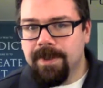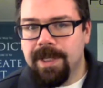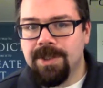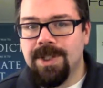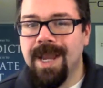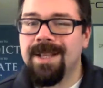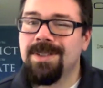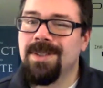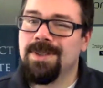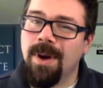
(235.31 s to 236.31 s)
then
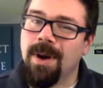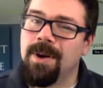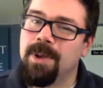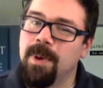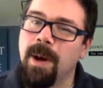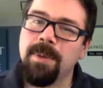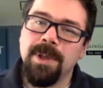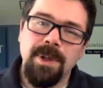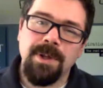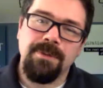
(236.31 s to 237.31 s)
chances are they're
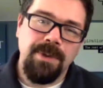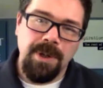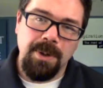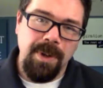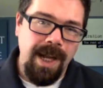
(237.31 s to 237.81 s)
probably looking for a new